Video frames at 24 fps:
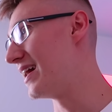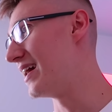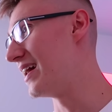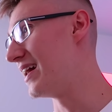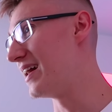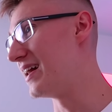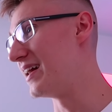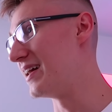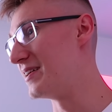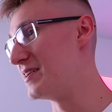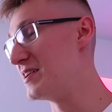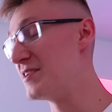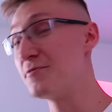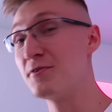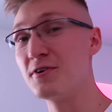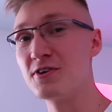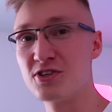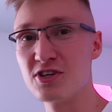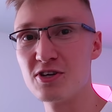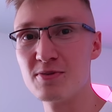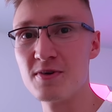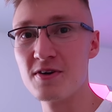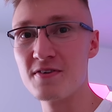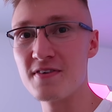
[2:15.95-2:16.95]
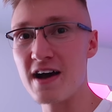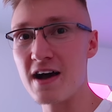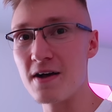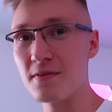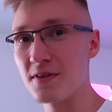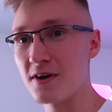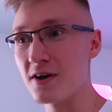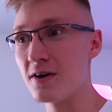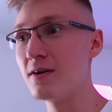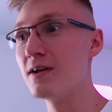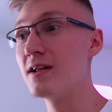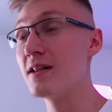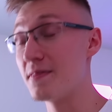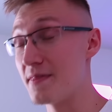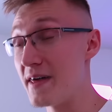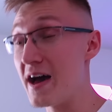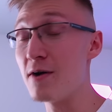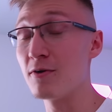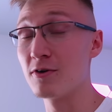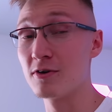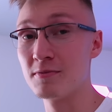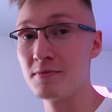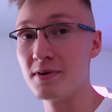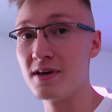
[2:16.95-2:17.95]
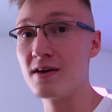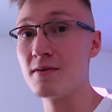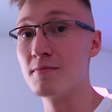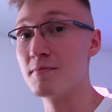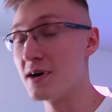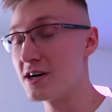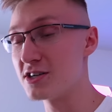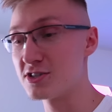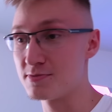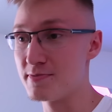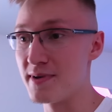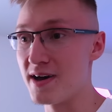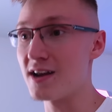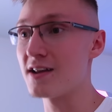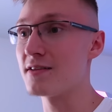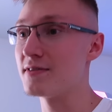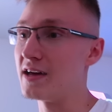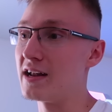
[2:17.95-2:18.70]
If we do move out though, that would be much better.